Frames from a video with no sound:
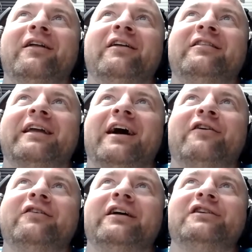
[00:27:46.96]
the
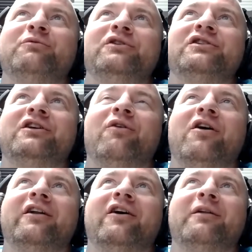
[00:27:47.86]
calculation would just go
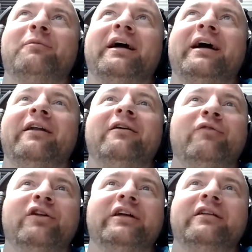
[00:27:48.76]
on in my head,
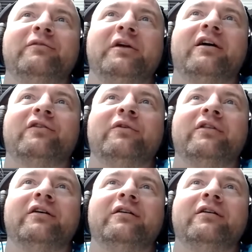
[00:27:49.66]
really, to be honest with you.